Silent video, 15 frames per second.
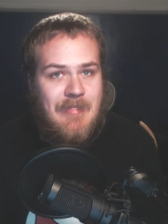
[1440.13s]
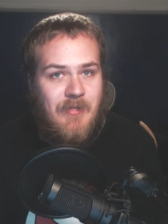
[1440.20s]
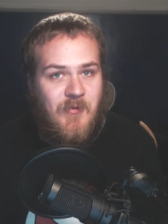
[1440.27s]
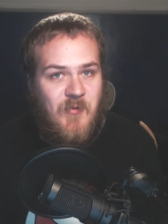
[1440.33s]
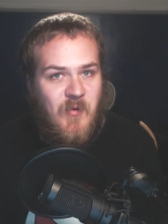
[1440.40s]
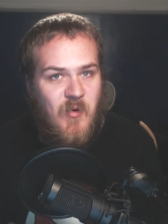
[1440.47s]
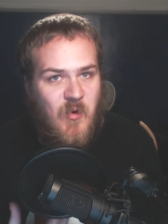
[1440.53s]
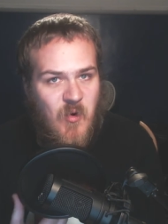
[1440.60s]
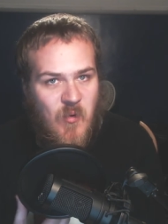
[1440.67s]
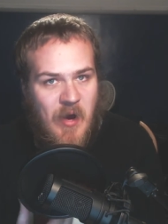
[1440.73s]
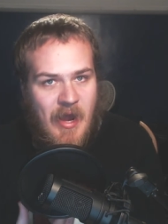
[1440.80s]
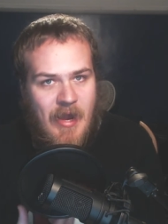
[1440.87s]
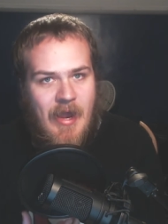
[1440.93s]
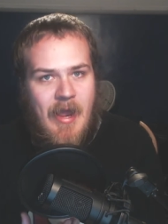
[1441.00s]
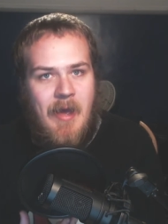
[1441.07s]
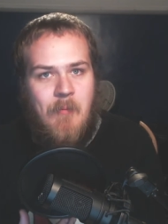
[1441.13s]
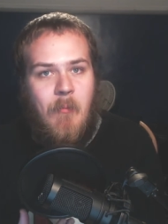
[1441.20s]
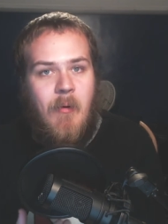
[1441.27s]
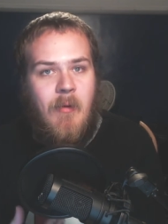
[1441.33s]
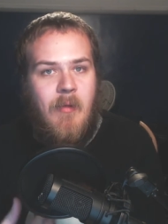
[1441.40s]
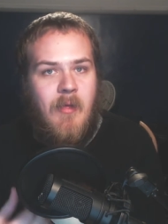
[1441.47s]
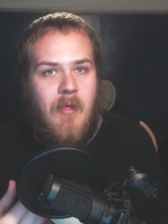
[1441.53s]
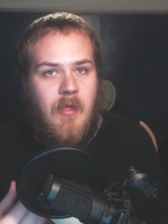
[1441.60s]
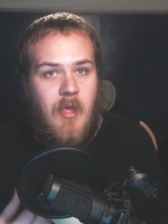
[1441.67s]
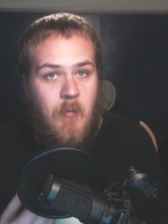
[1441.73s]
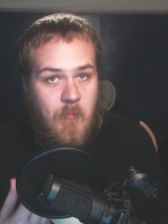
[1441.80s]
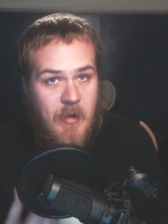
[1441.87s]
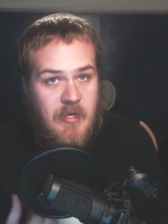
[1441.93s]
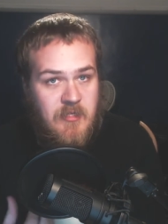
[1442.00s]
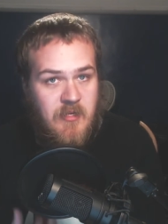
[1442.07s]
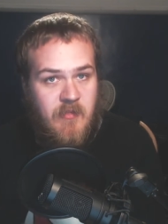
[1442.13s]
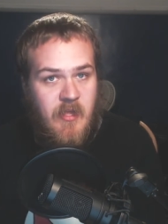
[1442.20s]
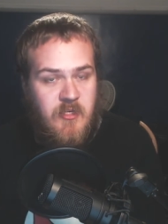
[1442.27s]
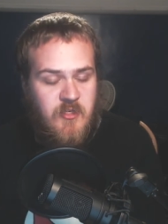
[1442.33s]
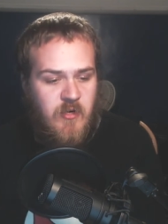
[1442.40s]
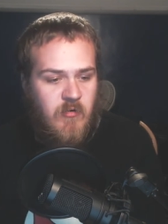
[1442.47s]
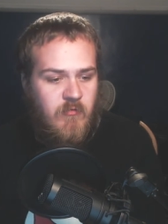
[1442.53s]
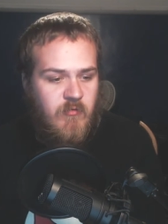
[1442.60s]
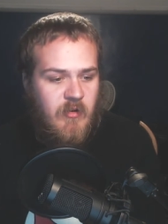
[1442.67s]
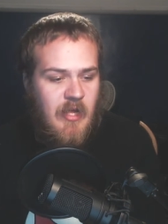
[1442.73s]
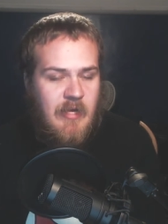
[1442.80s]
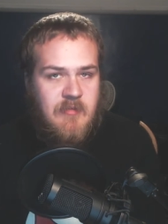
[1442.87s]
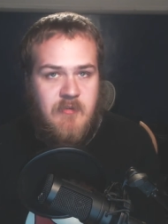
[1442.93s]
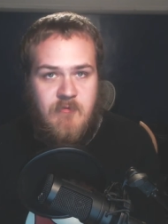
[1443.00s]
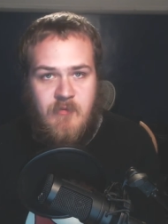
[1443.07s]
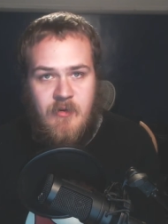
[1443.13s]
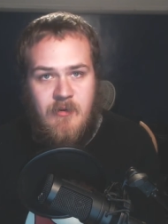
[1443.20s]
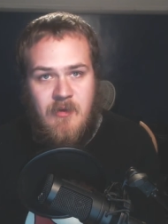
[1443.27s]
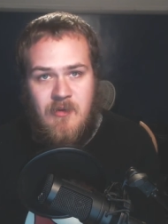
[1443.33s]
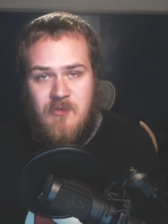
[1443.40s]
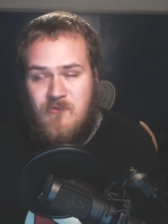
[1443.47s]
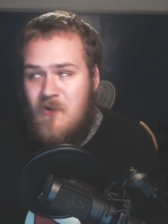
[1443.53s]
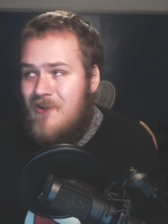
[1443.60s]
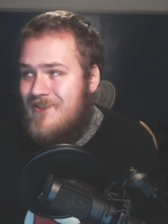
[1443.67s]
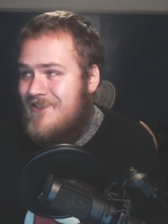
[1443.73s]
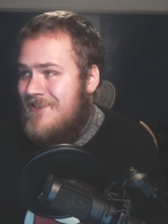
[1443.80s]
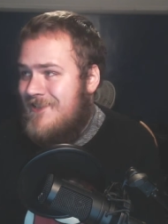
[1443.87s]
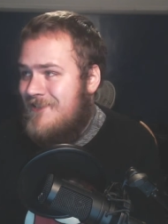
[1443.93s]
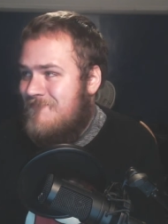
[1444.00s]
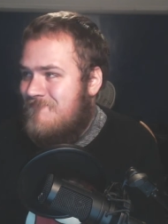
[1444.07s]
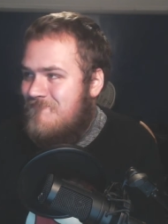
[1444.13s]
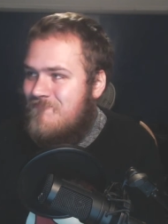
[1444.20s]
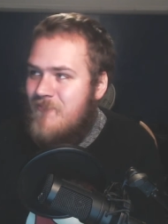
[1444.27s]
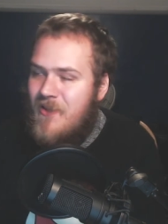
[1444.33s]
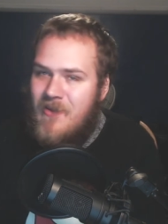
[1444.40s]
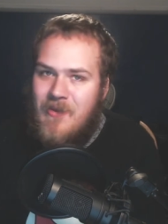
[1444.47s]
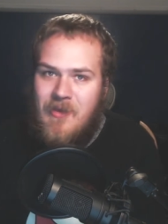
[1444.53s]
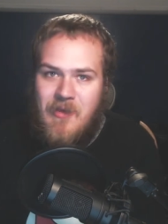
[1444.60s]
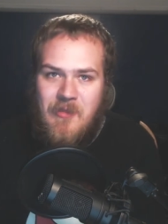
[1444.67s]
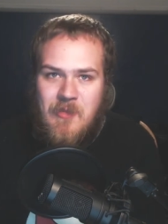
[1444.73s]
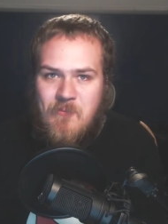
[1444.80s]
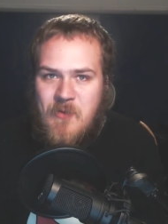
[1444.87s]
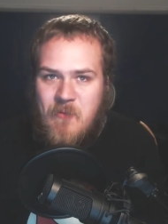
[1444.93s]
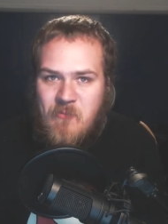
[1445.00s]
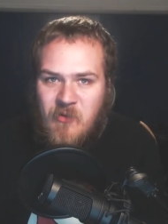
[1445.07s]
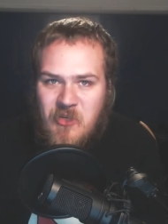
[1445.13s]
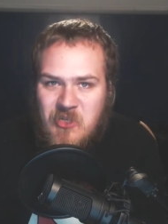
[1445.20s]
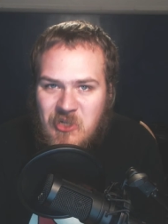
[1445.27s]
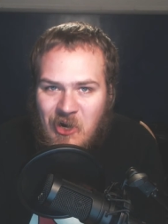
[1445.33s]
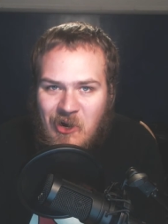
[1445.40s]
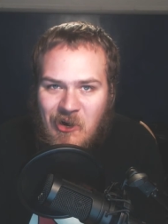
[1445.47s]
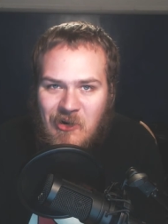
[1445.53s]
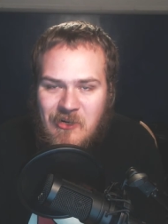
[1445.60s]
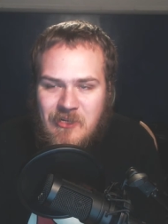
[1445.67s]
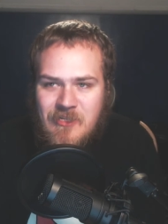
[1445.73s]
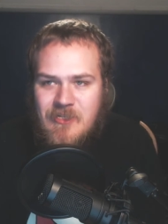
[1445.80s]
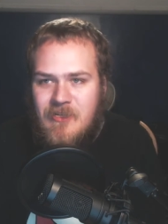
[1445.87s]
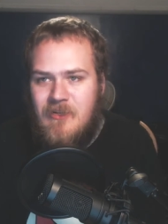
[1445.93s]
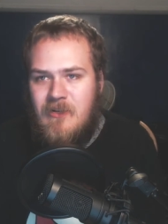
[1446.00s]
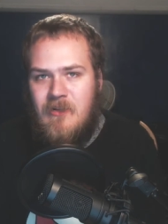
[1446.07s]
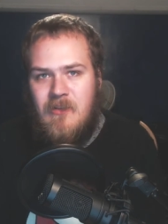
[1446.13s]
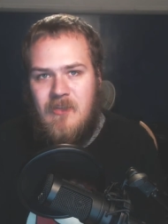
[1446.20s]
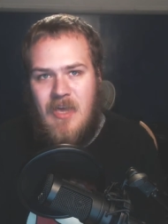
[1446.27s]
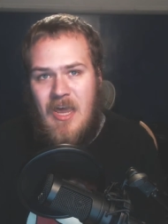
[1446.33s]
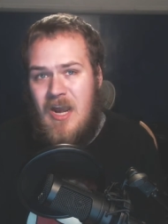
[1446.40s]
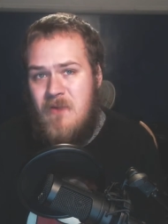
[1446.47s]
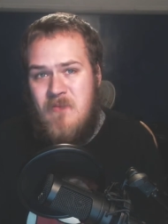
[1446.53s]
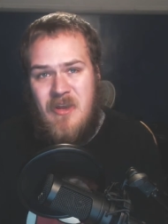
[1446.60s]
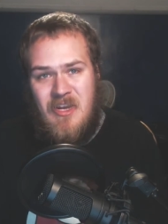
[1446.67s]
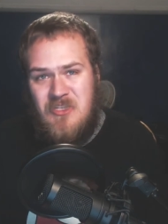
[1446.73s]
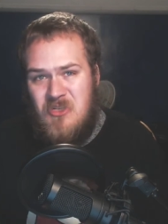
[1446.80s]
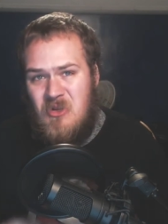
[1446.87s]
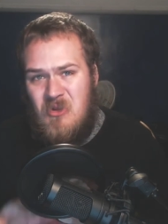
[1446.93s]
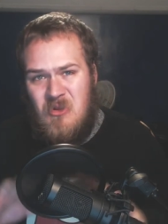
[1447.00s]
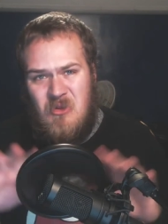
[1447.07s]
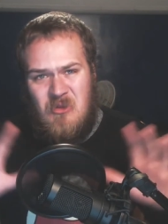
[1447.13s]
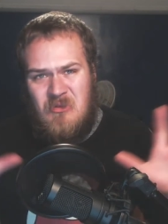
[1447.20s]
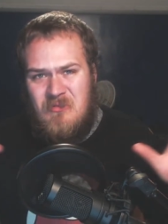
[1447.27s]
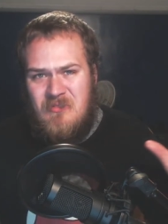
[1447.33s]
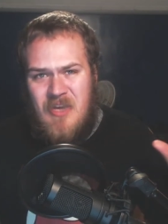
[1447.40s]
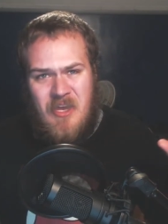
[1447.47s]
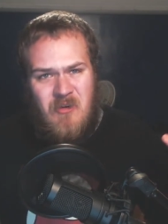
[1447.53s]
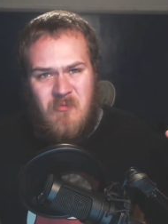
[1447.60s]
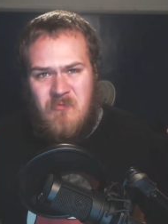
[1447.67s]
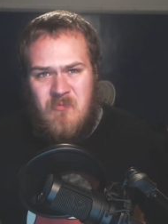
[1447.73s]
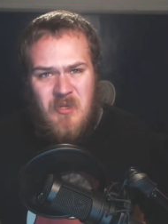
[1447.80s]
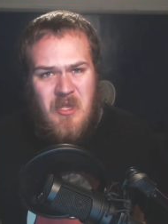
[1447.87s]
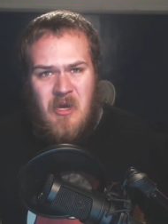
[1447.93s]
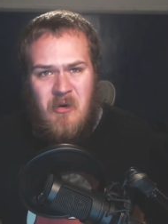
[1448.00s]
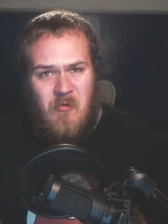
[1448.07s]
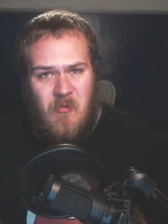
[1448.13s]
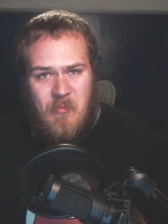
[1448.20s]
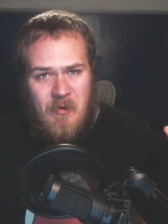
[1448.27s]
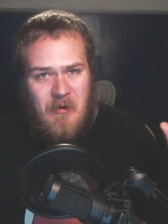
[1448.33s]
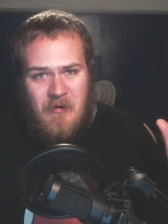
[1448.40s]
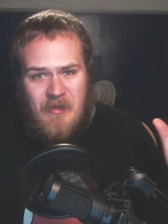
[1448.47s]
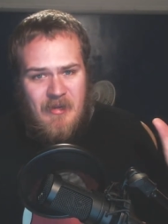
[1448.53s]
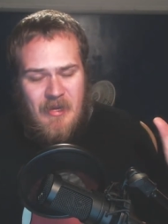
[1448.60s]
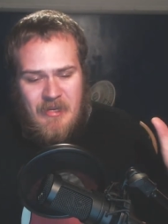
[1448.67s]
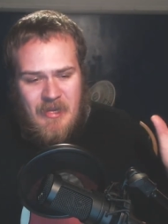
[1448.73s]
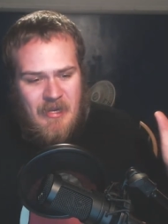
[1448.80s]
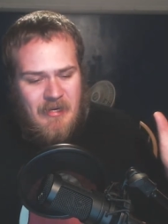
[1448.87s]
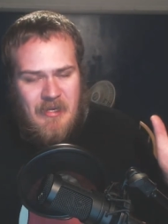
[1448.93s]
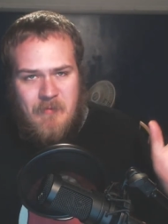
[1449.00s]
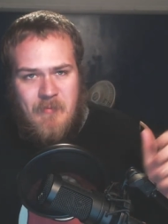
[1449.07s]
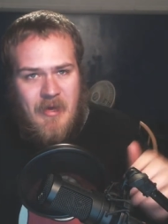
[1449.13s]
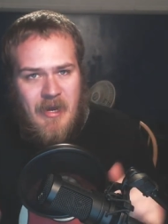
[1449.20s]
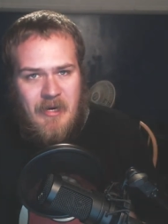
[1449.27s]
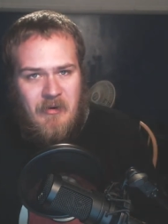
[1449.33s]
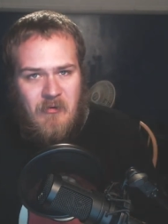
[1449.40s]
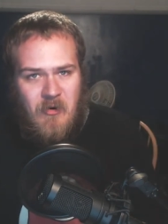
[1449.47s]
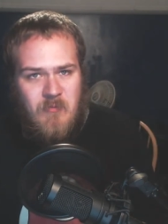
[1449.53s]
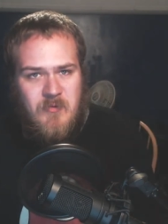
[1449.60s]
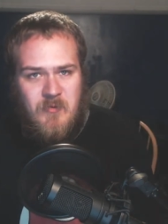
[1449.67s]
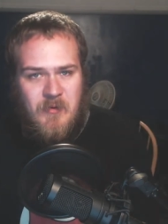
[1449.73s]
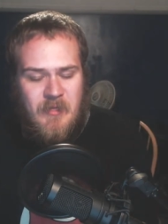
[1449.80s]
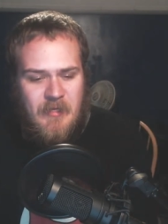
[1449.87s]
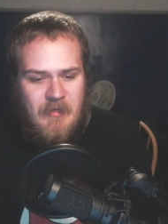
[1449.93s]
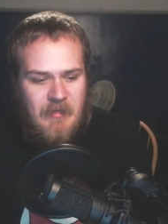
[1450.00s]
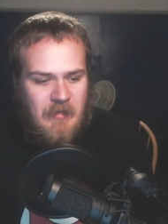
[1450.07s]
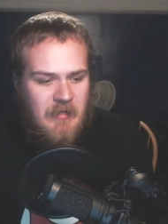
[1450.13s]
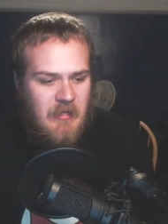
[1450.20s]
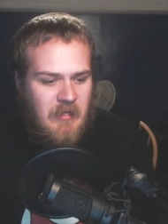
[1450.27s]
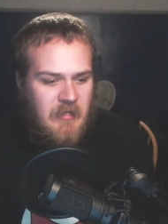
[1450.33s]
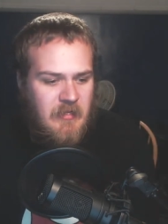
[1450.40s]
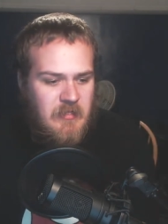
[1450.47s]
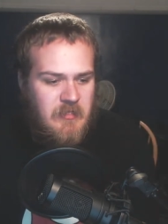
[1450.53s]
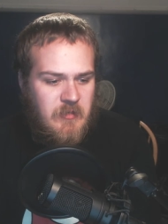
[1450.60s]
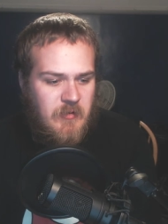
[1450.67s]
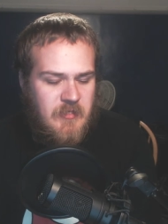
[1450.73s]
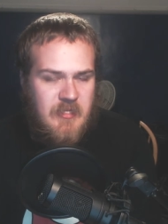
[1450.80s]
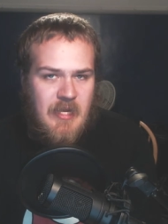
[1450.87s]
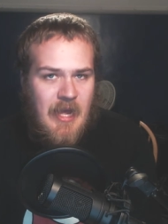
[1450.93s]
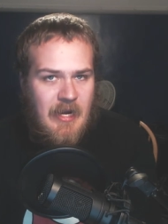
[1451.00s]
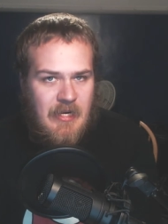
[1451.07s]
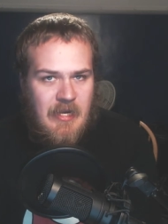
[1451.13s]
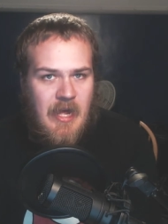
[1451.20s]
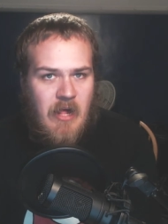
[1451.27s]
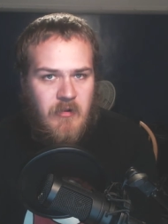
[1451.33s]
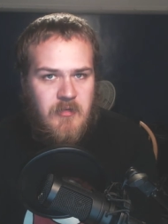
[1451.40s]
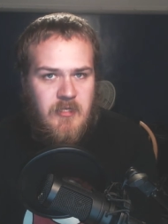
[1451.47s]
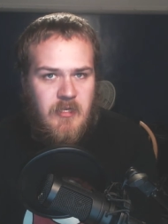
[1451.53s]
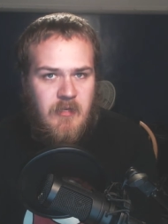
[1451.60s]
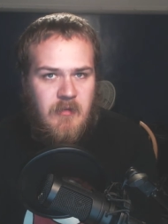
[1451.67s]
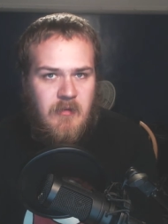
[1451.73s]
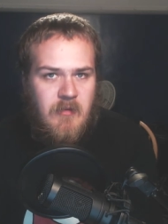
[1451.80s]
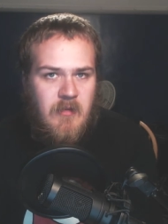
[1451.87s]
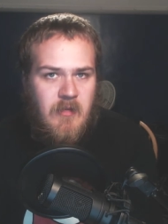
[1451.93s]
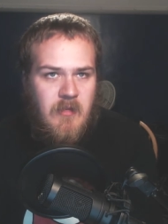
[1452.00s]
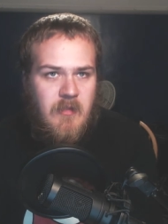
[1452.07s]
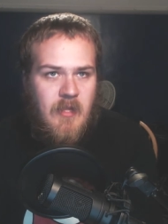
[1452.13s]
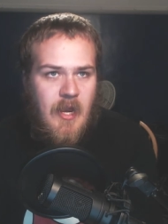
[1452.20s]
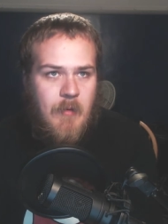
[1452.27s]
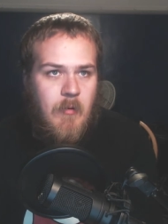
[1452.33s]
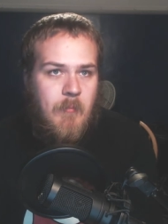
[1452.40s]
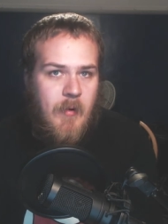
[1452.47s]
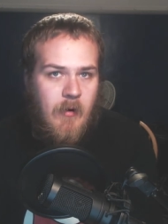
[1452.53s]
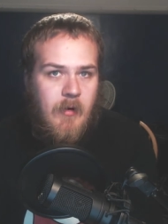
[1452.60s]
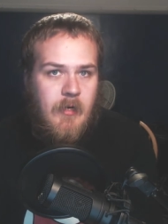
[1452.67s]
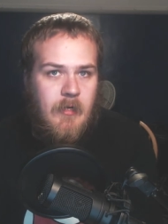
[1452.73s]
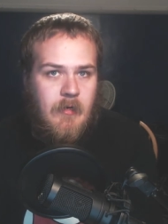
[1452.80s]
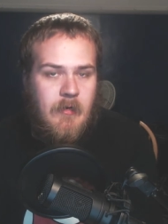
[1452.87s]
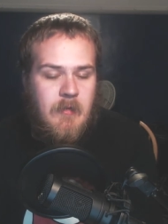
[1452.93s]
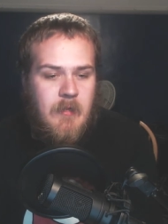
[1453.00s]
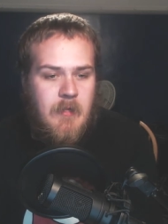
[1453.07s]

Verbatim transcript: in who I am, and based on that general philosophy. As far as the the people in charge, and I mean as a whole, I don't belong to a party. I can't get behind groups really. So it's the ideology that I'm American,